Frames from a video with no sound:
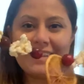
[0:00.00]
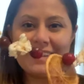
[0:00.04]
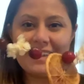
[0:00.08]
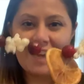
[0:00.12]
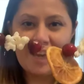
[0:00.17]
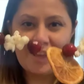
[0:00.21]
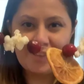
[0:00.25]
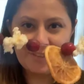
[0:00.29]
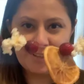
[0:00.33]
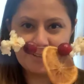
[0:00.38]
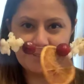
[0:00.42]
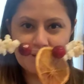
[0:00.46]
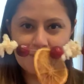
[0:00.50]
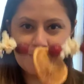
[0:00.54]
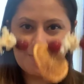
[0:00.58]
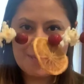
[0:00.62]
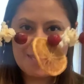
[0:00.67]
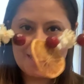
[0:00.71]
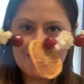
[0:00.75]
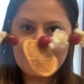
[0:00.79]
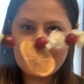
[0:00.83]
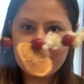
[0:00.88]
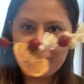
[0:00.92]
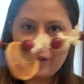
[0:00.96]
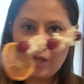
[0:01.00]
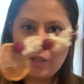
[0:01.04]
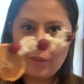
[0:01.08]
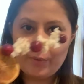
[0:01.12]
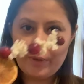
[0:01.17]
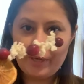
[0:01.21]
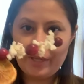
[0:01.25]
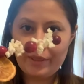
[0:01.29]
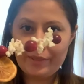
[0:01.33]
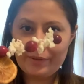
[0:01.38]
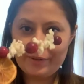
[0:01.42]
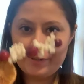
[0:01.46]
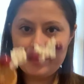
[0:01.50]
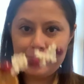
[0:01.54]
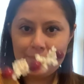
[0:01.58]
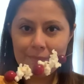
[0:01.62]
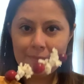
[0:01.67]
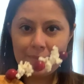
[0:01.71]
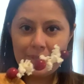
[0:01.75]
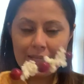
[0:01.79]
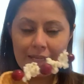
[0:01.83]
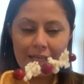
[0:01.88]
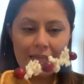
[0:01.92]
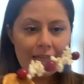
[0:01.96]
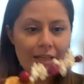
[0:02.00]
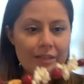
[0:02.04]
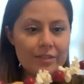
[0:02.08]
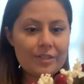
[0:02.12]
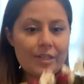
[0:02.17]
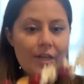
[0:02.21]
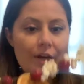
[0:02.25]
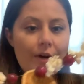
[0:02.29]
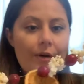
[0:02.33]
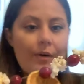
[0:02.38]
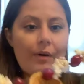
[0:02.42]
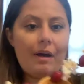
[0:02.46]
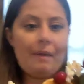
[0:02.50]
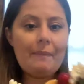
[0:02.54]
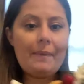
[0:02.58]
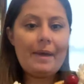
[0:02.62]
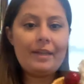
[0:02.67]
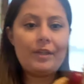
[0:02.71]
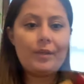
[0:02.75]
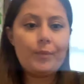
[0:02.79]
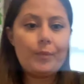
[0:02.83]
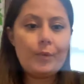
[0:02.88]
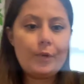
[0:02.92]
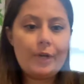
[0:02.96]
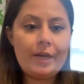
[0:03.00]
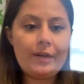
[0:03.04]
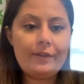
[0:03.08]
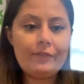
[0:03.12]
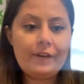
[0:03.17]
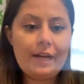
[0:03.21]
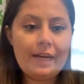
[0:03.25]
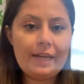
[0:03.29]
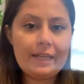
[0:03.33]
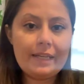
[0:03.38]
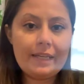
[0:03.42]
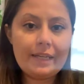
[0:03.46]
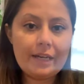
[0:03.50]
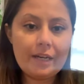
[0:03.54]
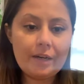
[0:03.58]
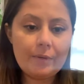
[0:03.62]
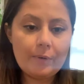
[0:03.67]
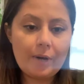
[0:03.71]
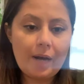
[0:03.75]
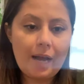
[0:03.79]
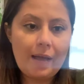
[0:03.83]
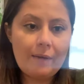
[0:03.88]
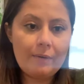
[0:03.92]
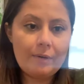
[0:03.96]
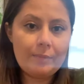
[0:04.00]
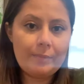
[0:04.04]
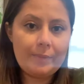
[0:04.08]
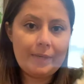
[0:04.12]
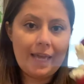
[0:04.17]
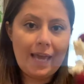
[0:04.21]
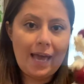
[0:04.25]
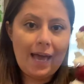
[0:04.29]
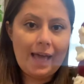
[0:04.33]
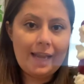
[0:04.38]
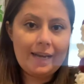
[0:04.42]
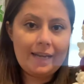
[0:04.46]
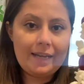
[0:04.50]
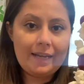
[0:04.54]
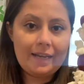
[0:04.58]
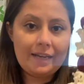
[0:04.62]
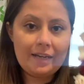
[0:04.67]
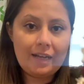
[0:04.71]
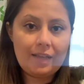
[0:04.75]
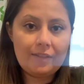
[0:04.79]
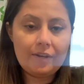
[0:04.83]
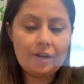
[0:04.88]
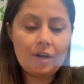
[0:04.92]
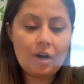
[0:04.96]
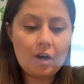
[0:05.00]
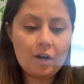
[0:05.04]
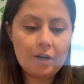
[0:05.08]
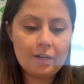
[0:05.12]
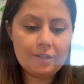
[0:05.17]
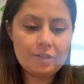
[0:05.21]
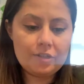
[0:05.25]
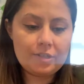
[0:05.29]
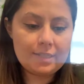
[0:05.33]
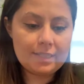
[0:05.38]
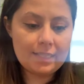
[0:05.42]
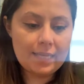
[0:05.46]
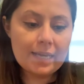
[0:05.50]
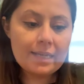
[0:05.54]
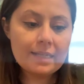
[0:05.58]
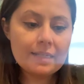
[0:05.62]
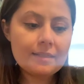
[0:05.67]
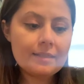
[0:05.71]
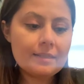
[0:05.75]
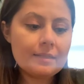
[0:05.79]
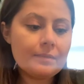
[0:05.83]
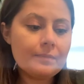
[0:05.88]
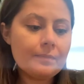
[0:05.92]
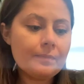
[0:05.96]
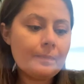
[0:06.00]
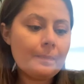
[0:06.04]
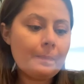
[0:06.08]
and then repeated all the way through. So I'm at the point right here where I would be adding another orange slice.